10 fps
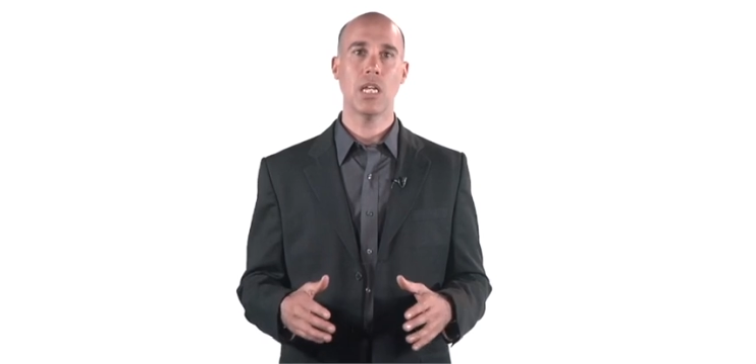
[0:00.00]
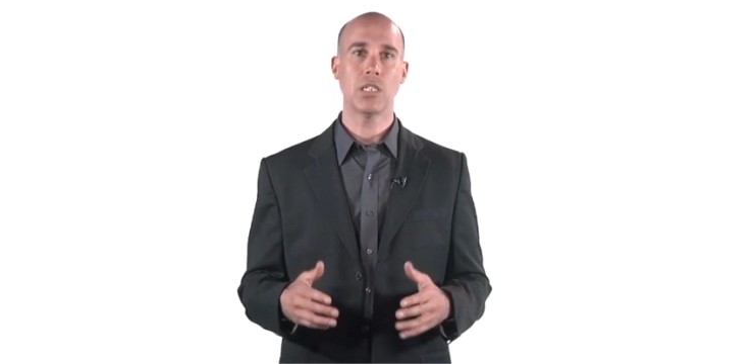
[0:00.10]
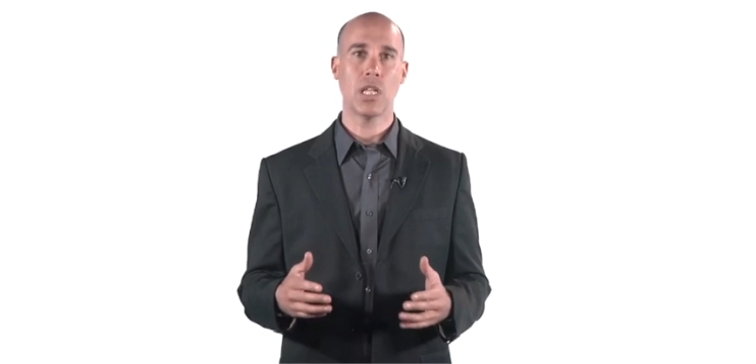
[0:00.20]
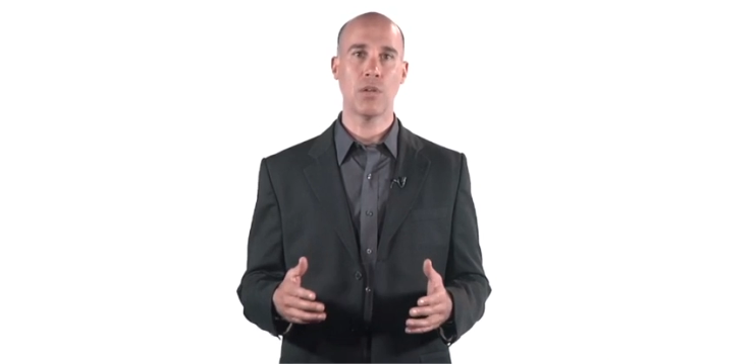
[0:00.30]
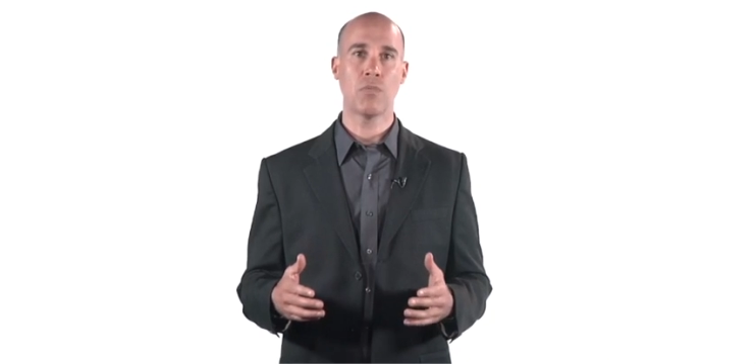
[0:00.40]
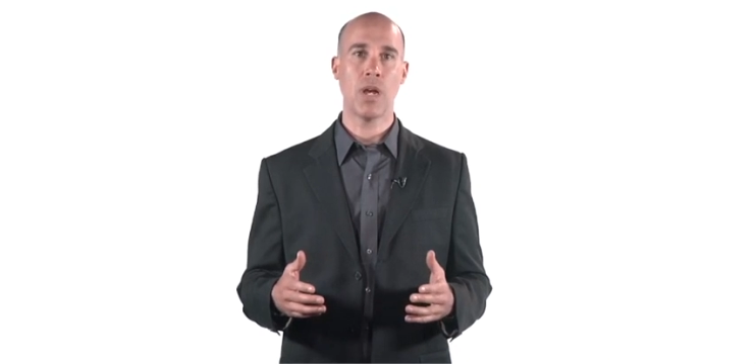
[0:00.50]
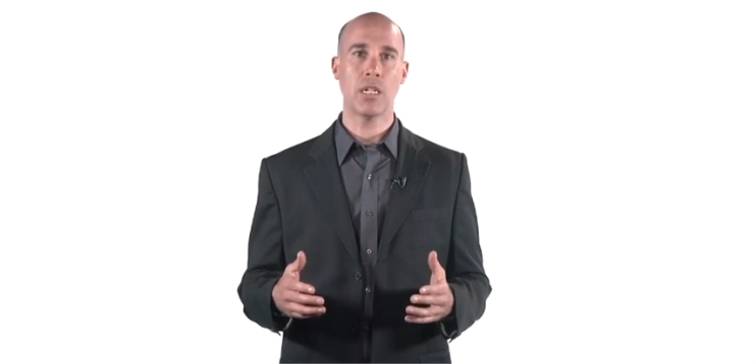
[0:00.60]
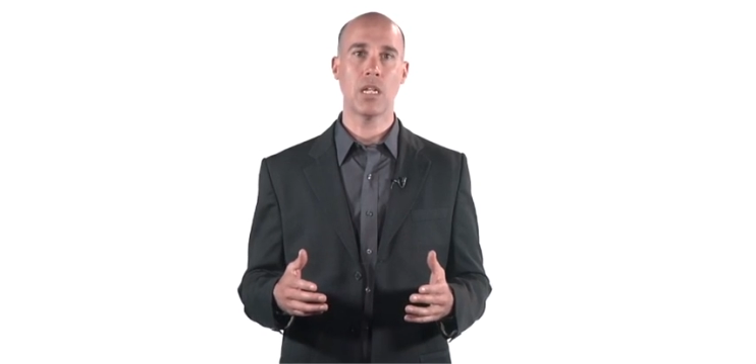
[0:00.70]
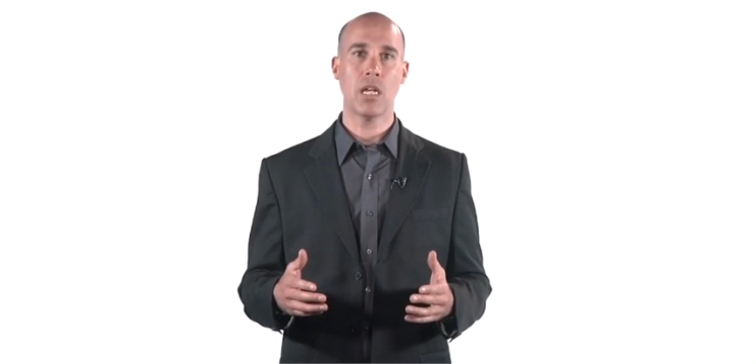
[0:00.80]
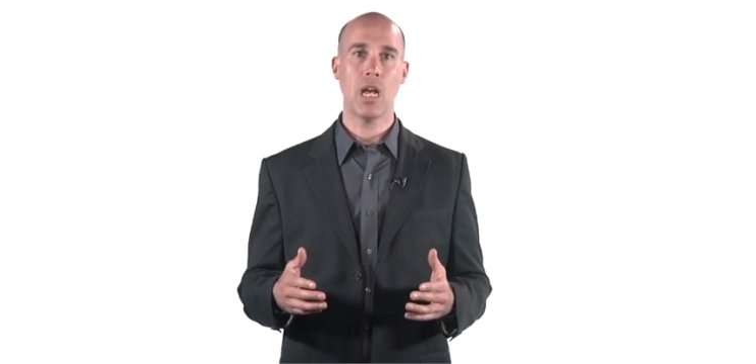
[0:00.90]
as they
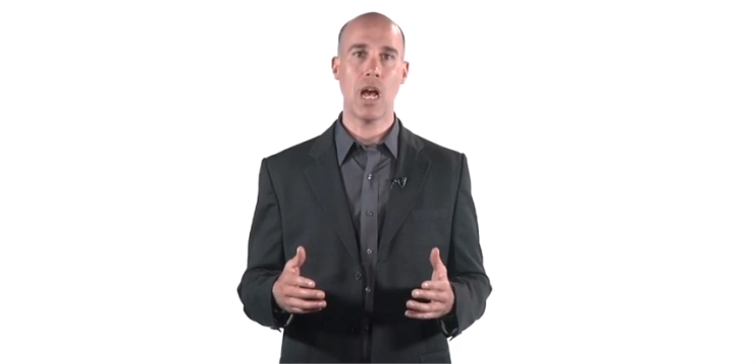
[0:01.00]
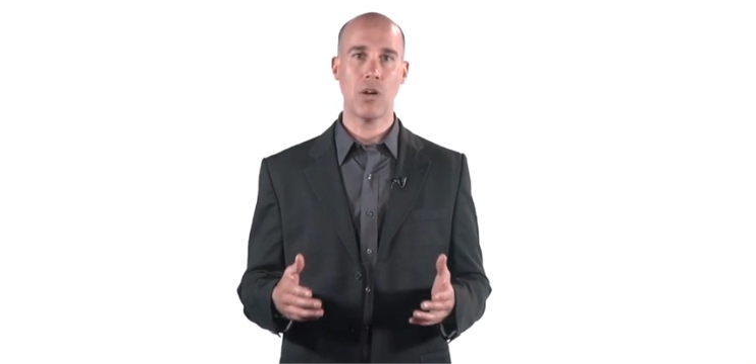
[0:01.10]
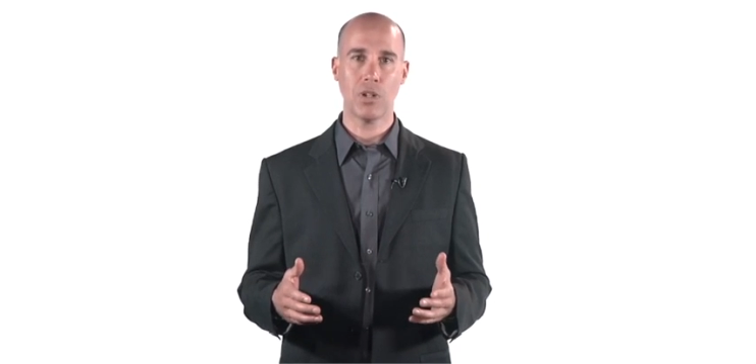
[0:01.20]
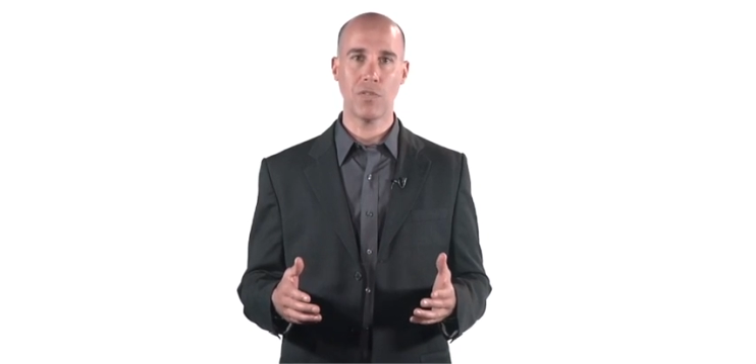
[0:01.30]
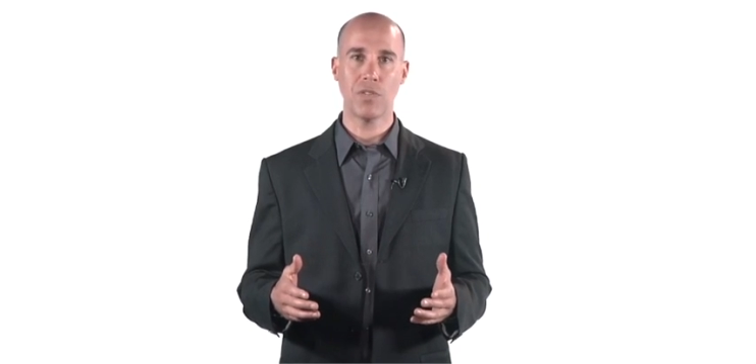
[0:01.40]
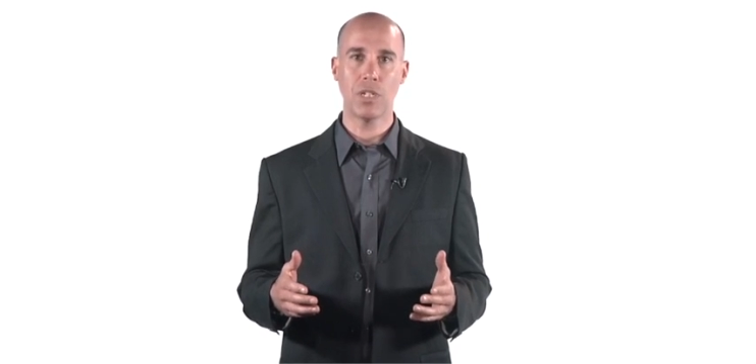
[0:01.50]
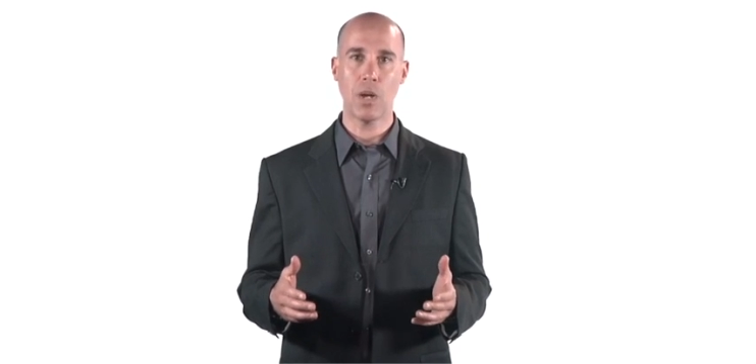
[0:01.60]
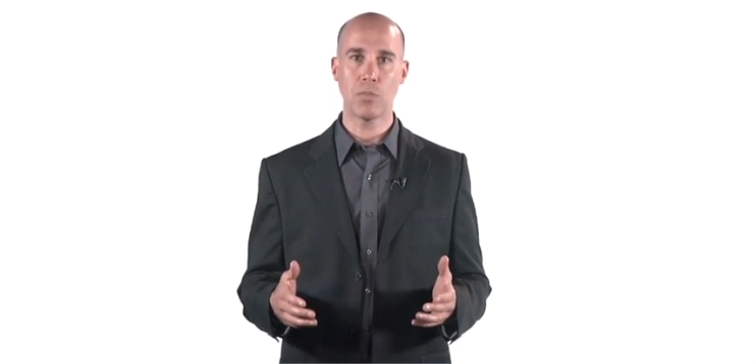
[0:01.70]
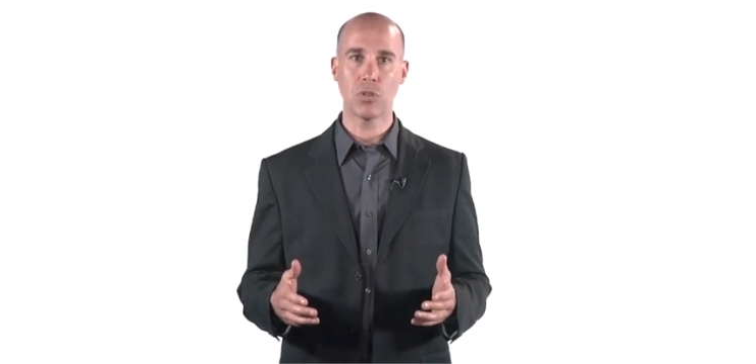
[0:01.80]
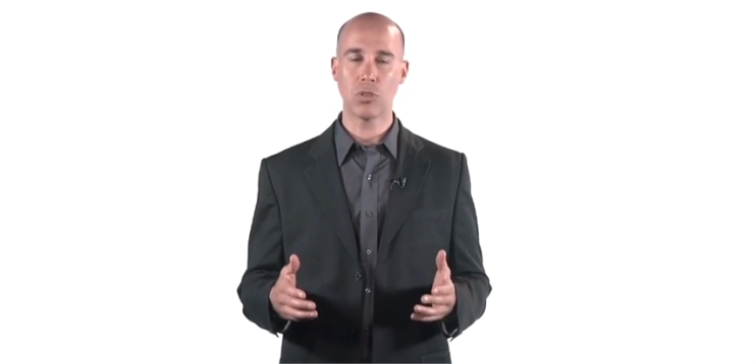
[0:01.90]
run out of
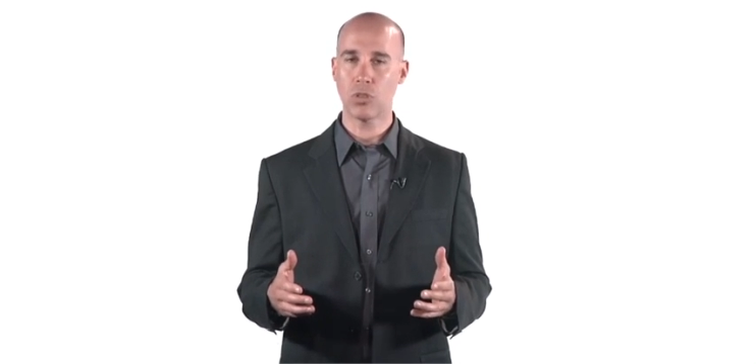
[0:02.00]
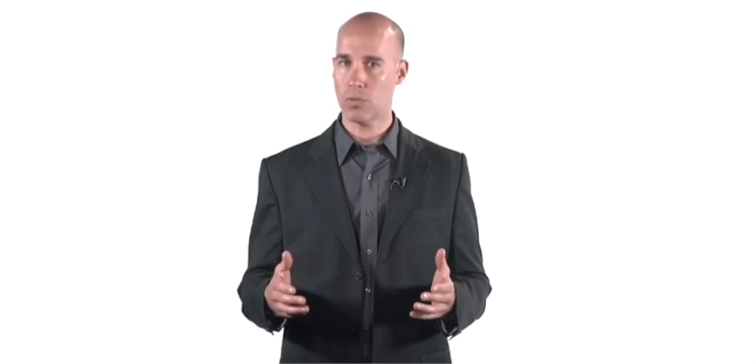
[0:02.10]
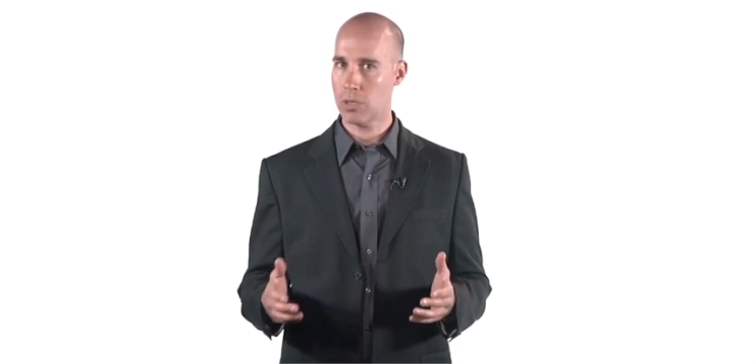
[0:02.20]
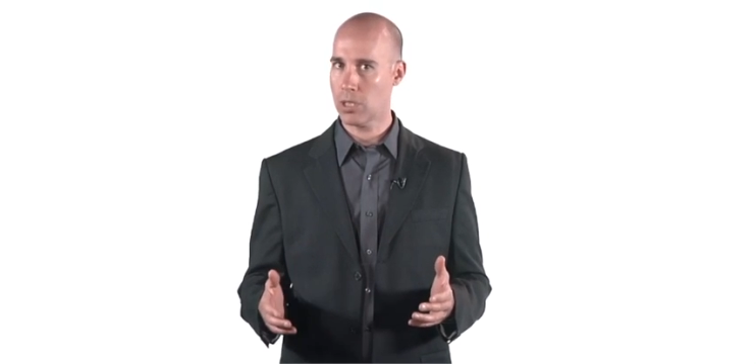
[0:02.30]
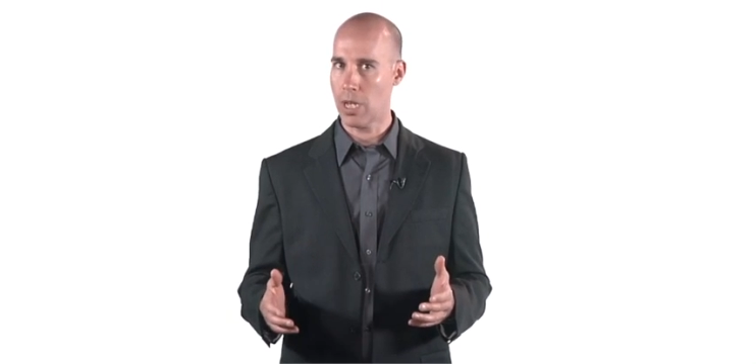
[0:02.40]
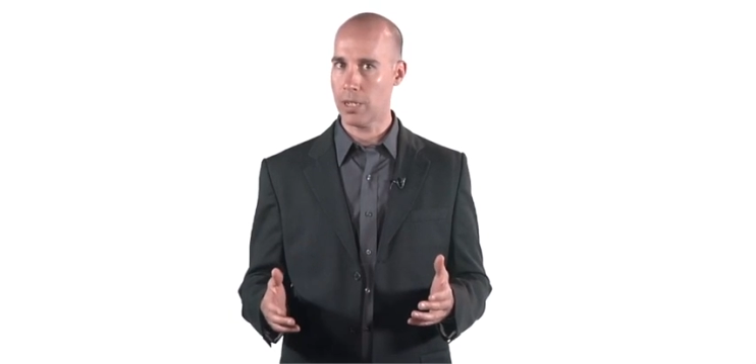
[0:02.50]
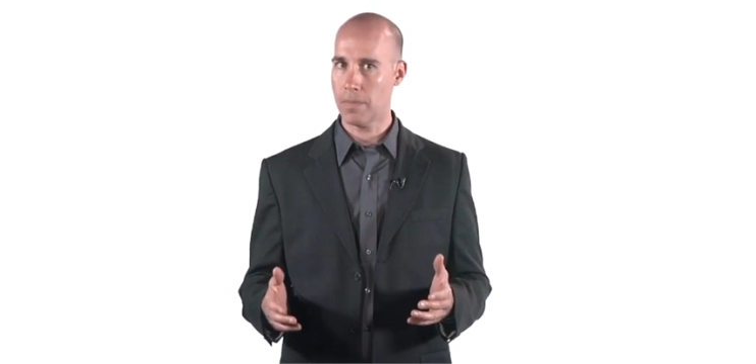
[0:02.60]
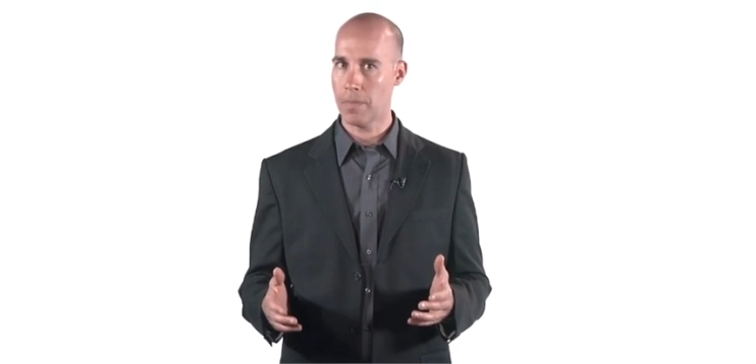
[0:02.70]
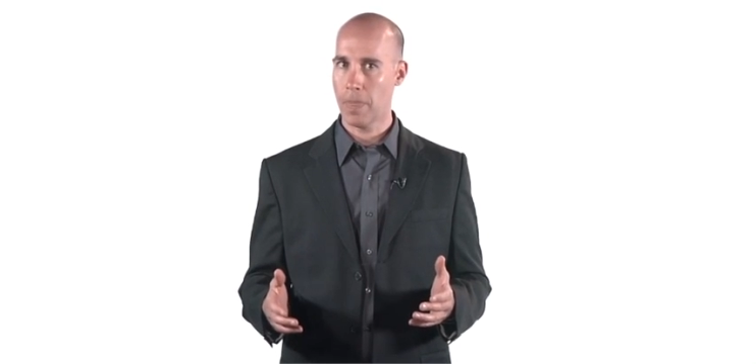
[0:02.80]
numbers to assign.